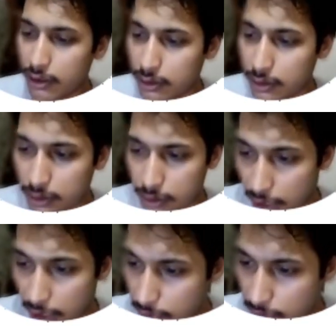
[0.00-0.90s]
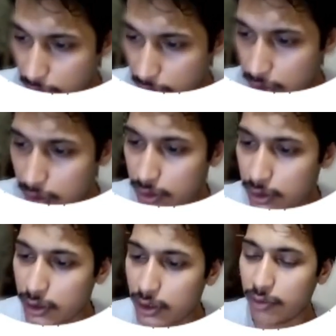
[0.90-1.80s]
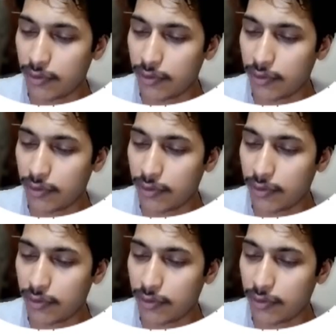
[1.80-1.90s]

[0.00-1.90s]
we 3, very good.